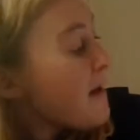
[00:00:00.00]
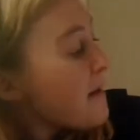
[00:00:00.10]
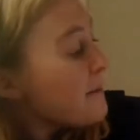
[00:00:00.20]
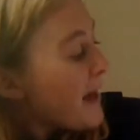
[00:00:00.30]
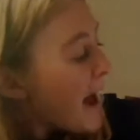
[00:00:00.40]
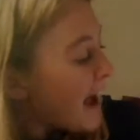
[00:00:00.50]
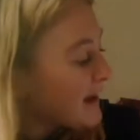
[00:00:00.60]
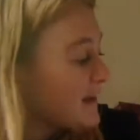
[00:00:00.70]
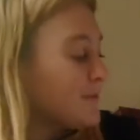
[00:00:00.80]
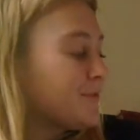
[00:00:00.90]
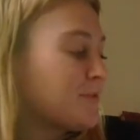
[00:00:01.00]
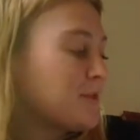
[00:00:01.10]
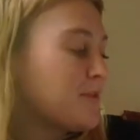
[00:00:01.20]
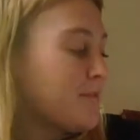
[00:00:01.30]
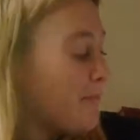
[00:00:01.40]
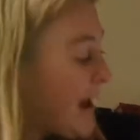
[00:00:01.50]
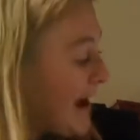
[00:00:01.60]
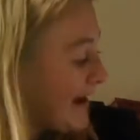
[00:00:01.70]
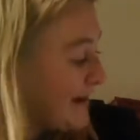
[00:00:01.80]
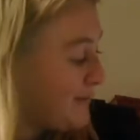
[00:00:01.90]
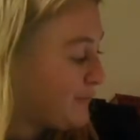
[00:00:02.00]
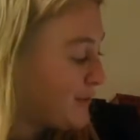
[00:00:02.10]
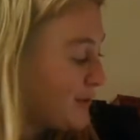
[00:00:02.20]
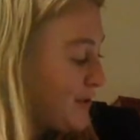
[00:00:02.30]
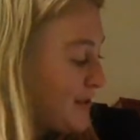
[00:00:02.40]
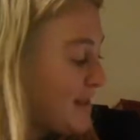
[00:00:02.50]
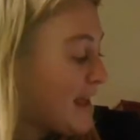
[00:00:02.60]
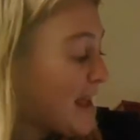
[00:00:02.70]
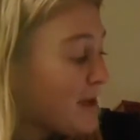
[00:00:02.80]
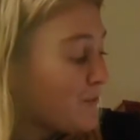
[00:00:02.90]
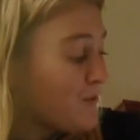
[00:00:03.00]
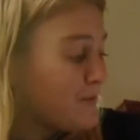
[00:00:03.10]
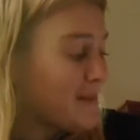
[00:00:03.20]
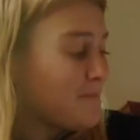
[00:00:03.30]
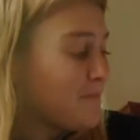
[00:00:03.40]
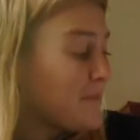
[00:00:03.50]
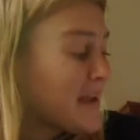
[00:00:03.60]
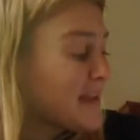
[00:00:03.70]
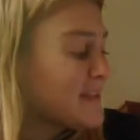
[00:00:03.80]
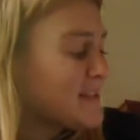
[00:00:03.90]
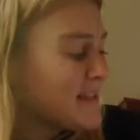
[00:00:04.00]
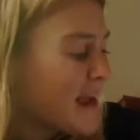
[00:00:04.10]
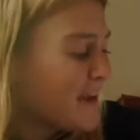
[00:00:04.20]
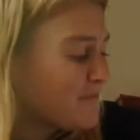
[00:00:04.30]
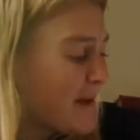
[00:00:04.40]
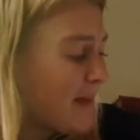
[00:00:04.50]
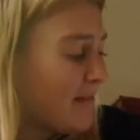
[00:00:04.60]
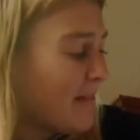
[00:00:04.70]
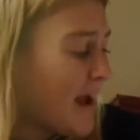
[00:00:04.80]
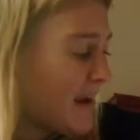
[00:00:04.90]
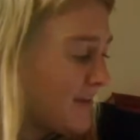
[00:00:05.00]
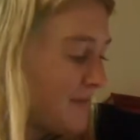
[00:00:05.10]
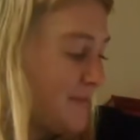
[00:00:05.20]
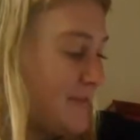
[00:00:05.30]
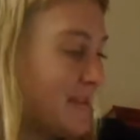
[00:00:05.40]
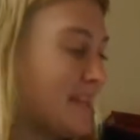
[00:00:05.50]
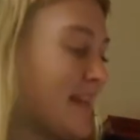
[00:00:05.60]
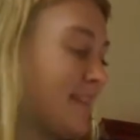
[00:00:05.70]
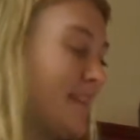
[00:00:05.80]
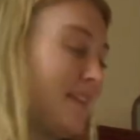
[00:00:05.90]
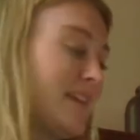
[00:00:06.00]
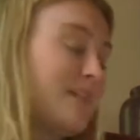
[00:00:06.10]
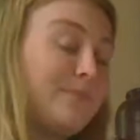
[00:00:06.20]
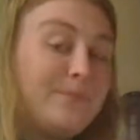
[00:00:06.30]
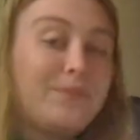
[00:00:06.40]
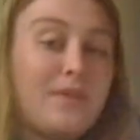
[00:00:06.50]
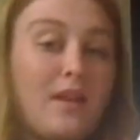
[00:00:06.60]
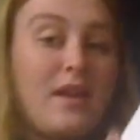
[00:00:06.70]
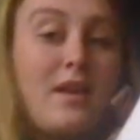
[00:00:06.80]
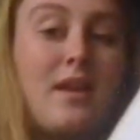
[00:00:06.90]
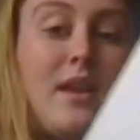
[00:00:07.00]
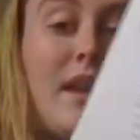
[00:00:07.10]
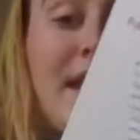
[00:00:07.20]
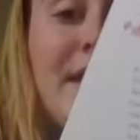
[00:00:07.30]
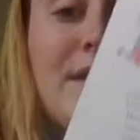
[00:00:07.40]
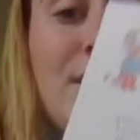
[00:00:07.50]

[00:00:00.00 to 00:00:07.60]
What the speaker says: back and forth, back and forth. "It will be the biggest day of my life," said Lilly. And